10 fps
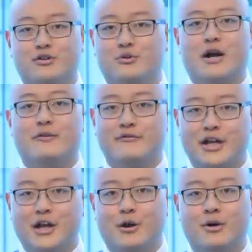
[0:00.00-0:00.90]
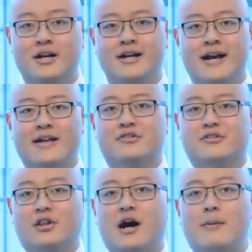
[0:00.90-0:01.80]
two hour video. And there's
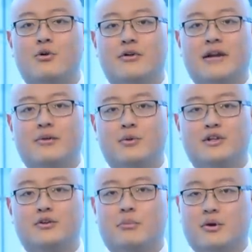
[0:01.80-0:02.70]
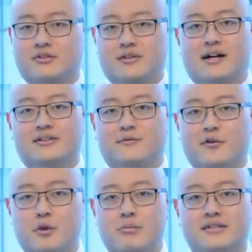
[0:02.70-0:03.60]
a lot more that you can do to personalize it
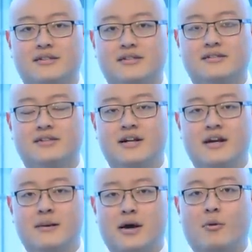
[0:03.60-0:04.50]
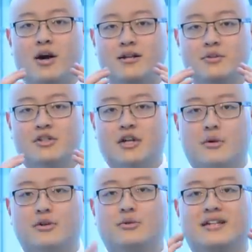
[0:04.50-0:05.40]
for your business. But I wanted to share
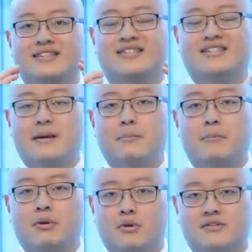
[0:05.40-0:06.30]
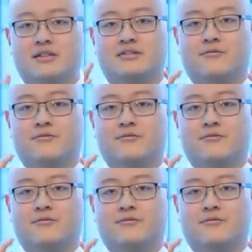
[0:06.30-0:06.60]
with you the simple process